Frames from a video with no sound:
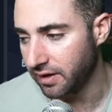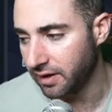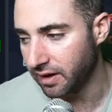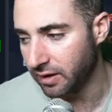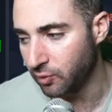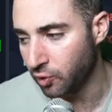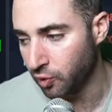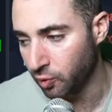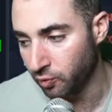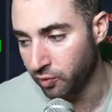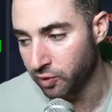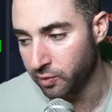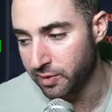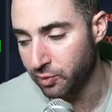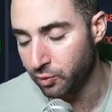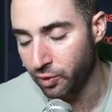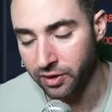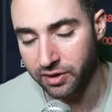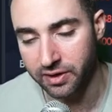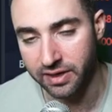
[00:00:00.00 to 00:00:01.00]
or will be
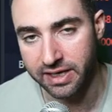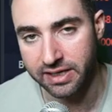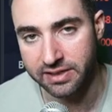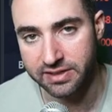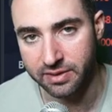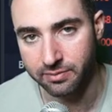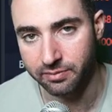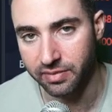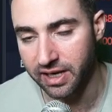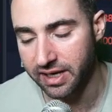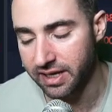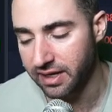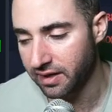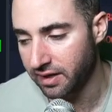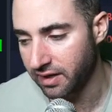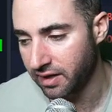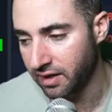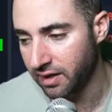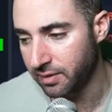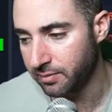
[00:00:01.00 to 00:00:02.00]
working on 18 by
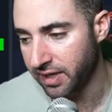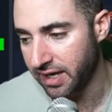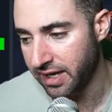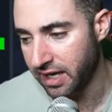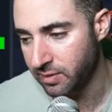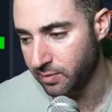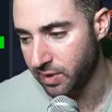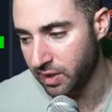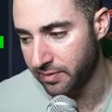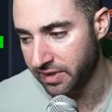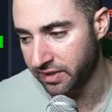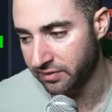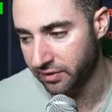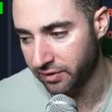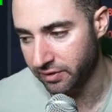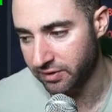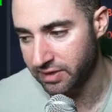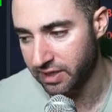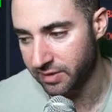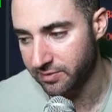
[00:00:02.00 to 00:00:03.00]
8 p.m.
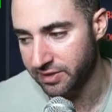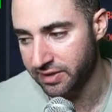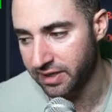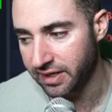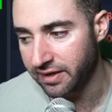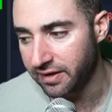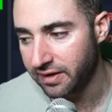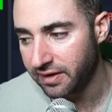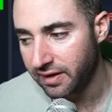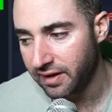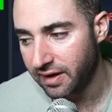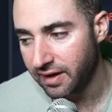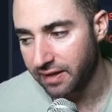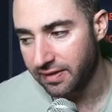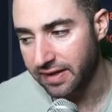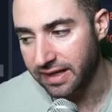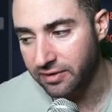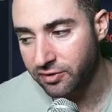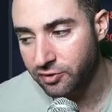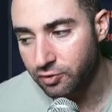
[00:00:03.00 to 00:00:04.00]
Eastern time tonight.
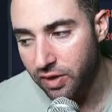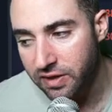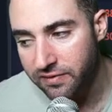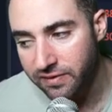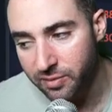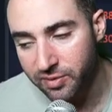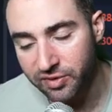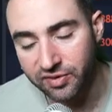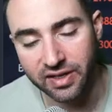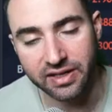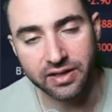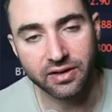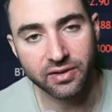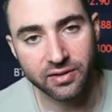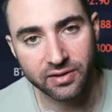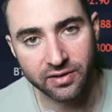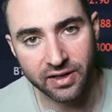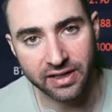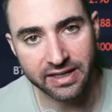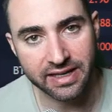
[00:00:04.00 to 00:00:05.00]
That's 25%,
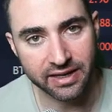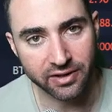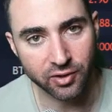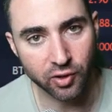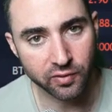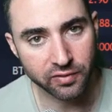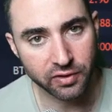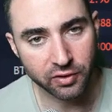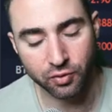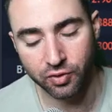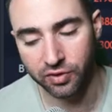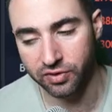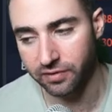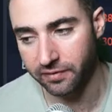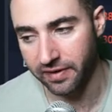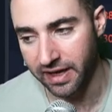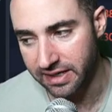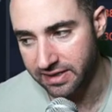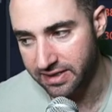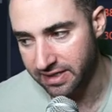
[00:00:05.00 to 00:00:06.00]
again, over the course of
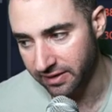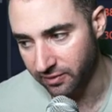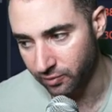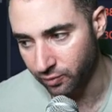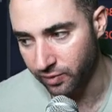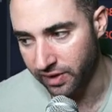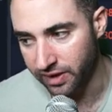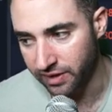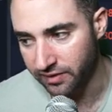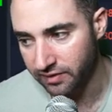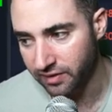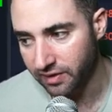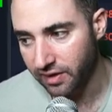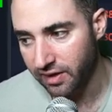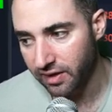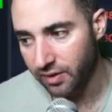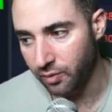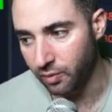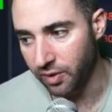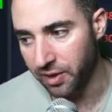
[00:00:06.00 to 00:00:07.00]
18 weeks.
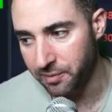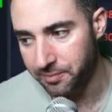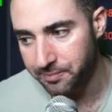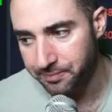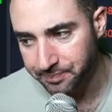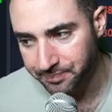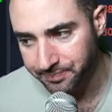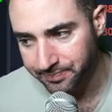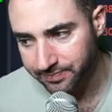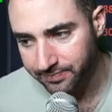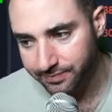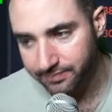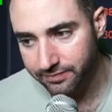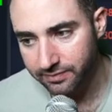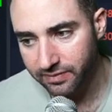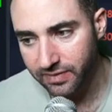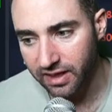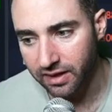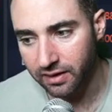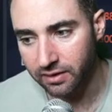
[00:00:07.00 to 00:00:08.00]
Well,
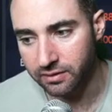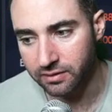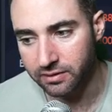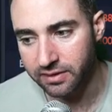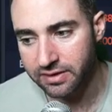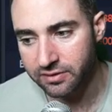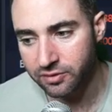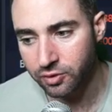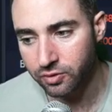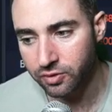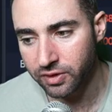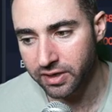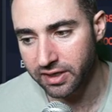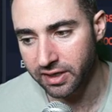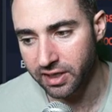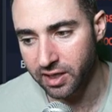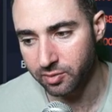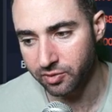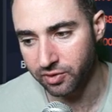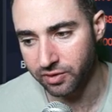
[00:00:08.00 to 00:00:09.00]
let's go look at a
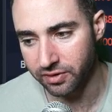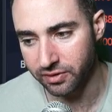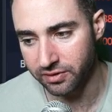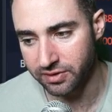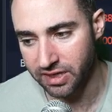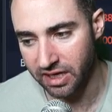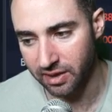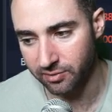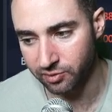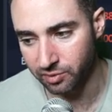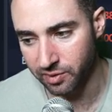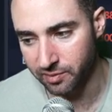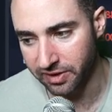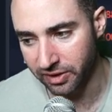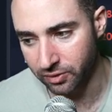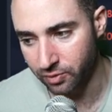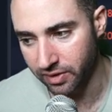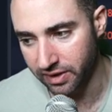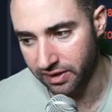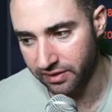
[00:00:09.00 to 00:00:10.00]
couple other times when
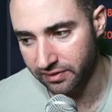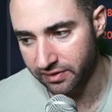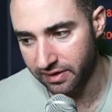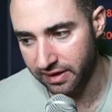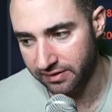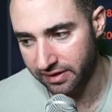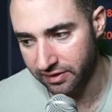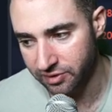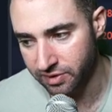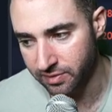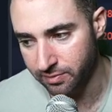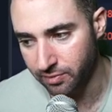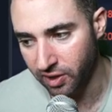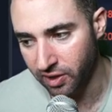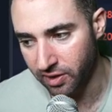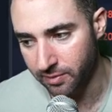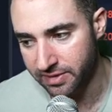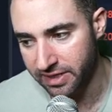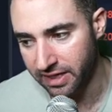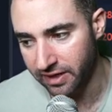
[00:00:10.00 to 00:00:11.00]
Bitcoin has actually
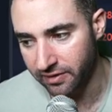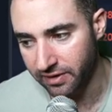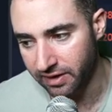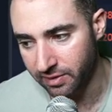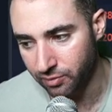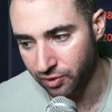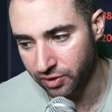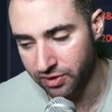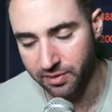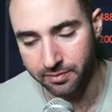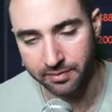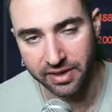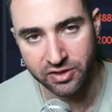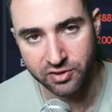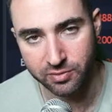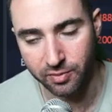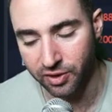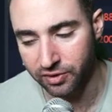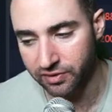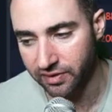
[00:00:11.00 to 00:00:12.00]
bottomed out and put in a major
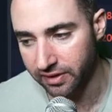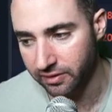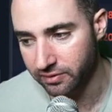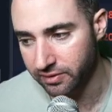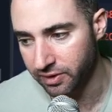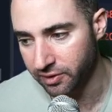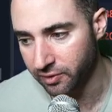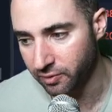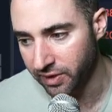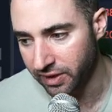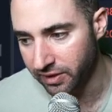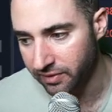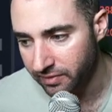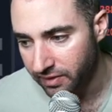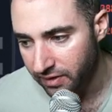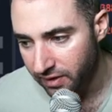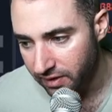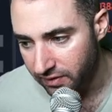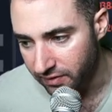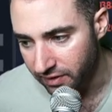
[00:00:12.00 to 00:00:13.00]
mark cycle low. Well,
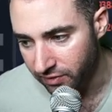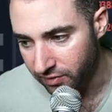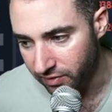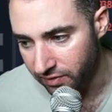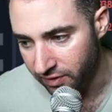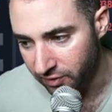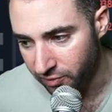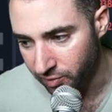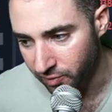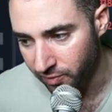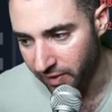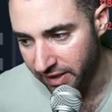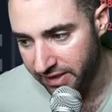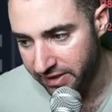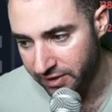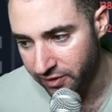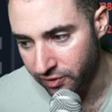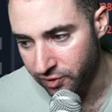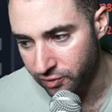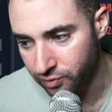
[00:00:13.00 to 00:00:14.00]
this one right
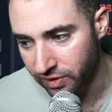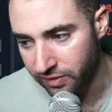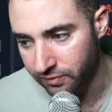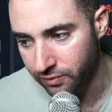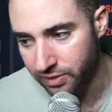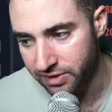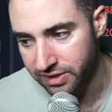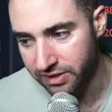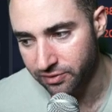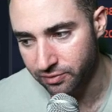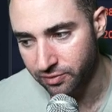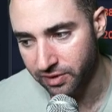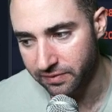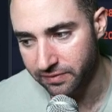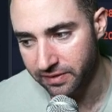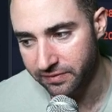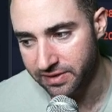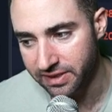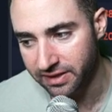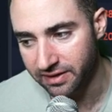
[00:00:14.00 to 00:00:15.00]
here in 2014,
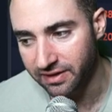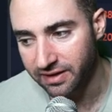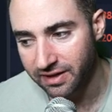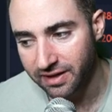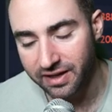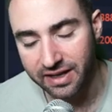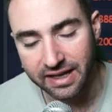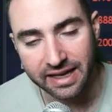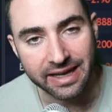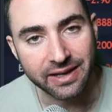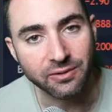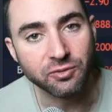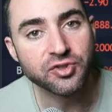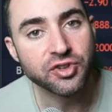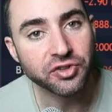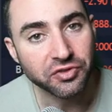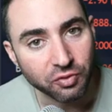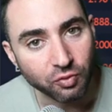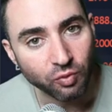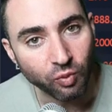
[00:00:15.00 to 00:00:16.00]
2015, in
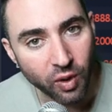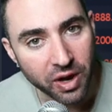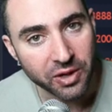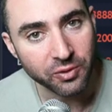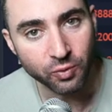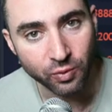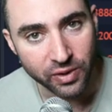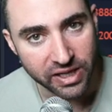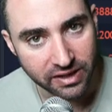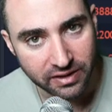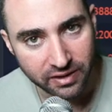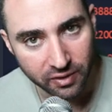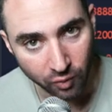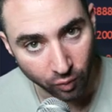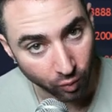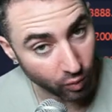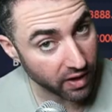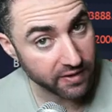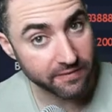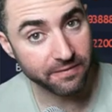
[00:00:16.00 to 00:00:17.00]
just 1 week,
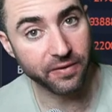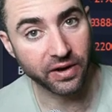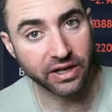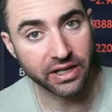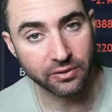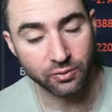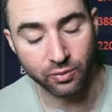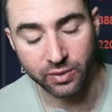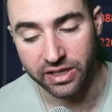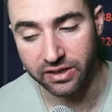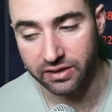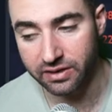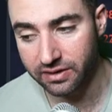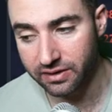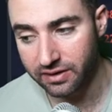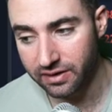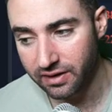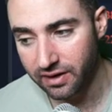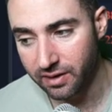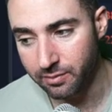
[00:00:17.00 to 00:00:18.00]
one fucking week,
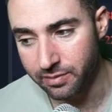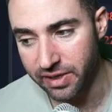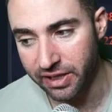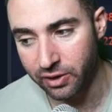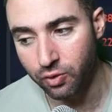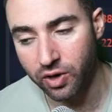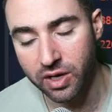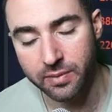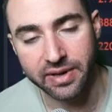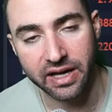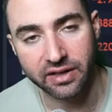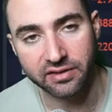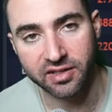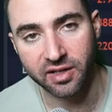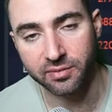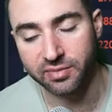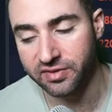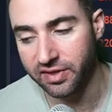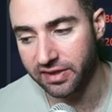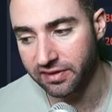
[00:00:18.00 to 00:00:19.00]
Bitcoin bounced
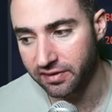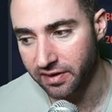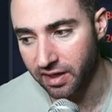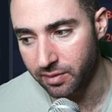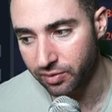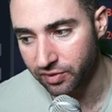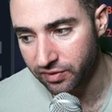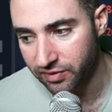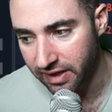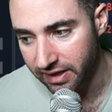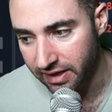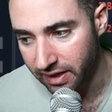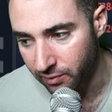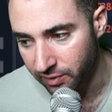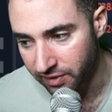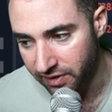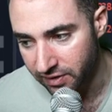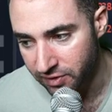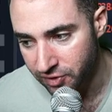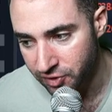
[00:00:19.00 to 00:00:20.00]
up 69%. And
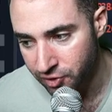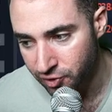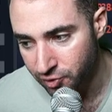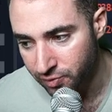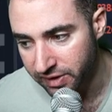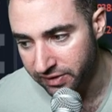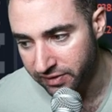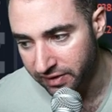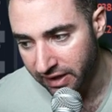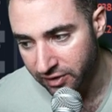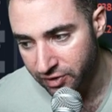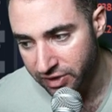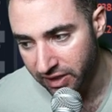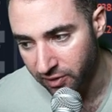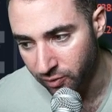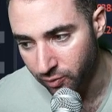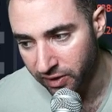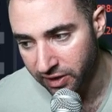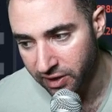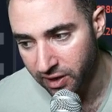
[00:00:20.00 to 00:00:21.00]
within 2 weeks, it actually had a
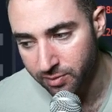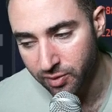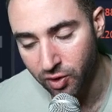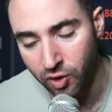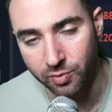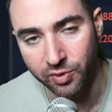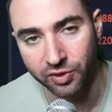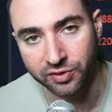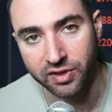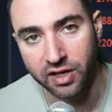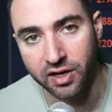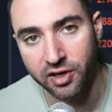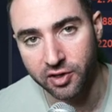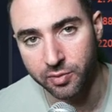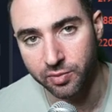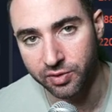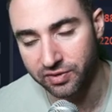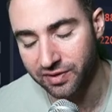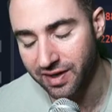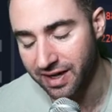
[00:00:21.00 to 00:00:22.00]
wick up almost
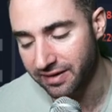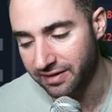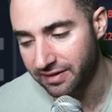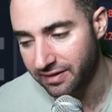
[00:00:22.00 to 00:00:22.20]
100%.